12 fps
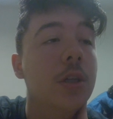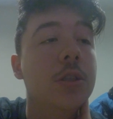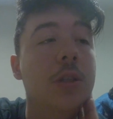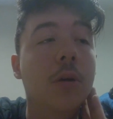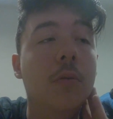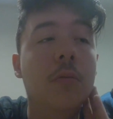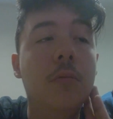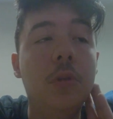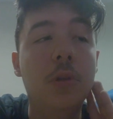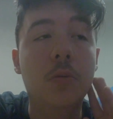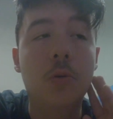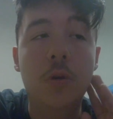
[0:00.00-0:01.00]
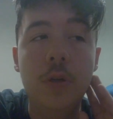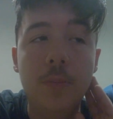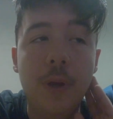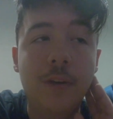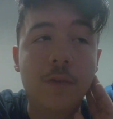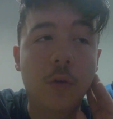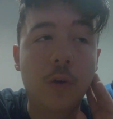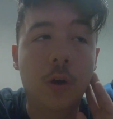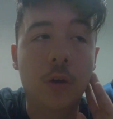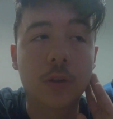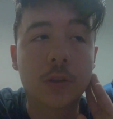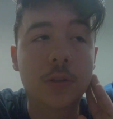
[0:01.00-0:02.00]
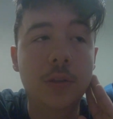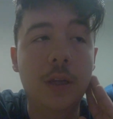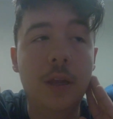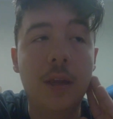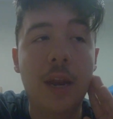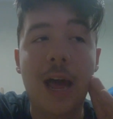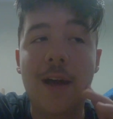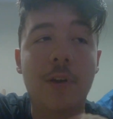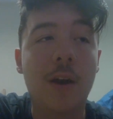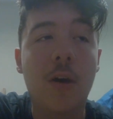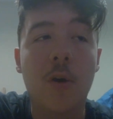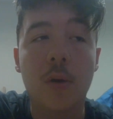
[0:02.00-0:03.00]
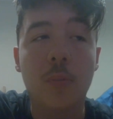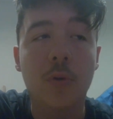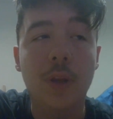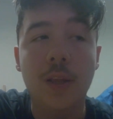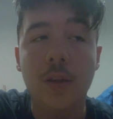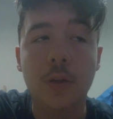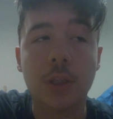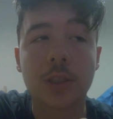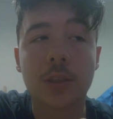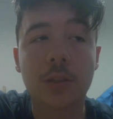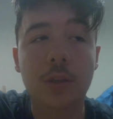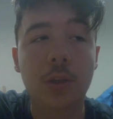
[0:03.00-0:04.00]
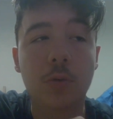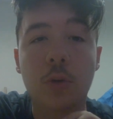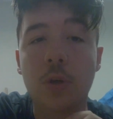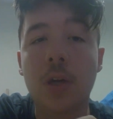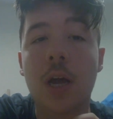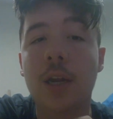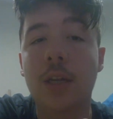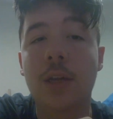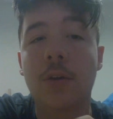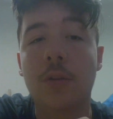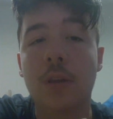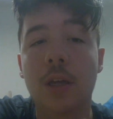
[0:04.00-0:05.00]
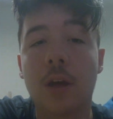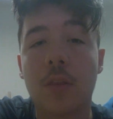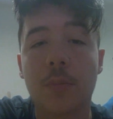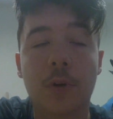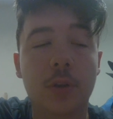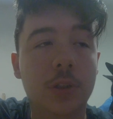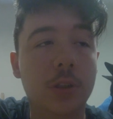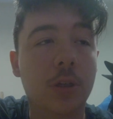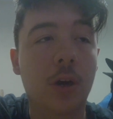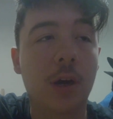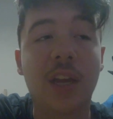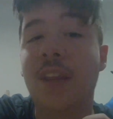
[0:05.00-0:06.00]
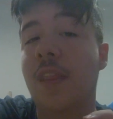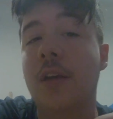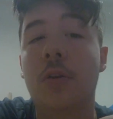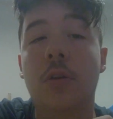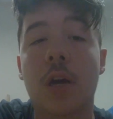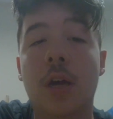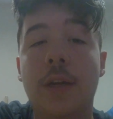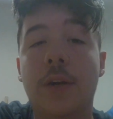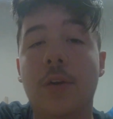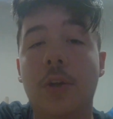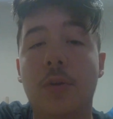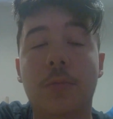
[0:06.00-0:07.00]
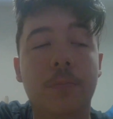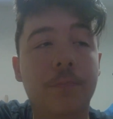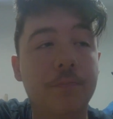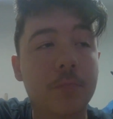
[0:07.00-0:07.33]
So, you couldn't make phone calls and have it audible in the least. You could not hear the other person talking, and they could not hear you.